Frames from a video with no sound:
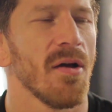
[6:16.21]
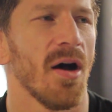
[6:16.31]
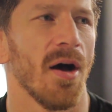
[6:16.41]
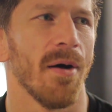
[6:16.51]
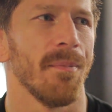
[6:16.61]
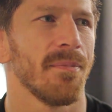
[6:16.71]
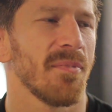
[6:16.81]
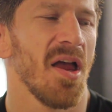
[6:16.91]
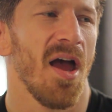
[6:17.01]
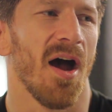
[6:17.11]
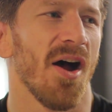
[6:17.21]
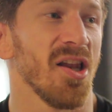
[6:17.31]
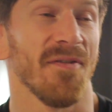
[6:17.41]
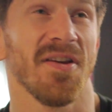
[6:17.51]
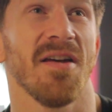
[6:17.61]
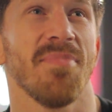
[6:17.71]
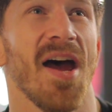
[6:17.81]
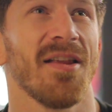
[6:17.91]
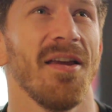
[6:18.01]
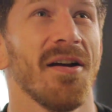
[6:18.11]
I'd love to get
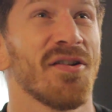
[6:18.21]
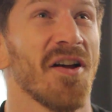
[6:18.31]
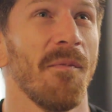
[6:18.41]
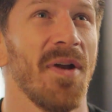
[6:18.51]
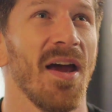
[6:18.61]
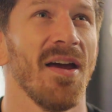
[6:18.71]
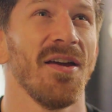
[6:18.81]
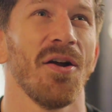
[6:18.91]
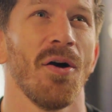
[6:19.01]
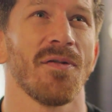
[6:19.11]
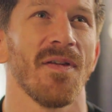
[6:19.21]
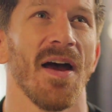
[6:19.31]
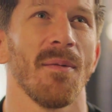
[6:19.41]
back there someday, you know, to